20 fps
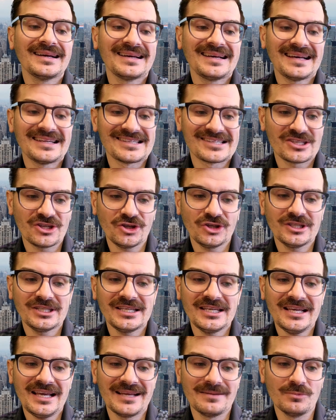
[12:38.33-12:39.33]

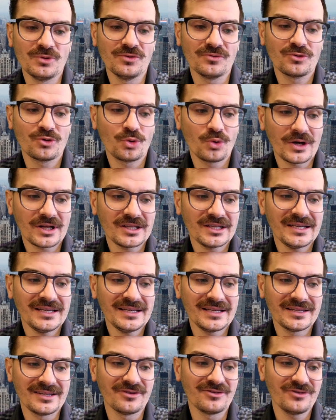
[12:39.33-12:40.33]
uncertainty and move quickly
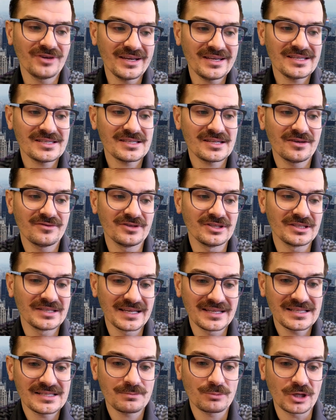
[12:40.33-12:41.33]
in the face of
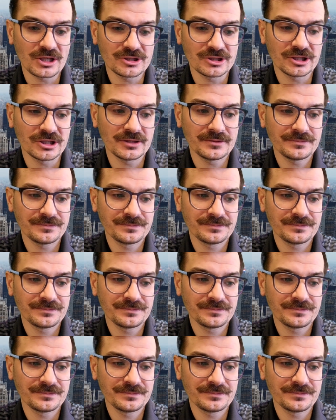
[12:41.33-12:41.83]
intense pressure.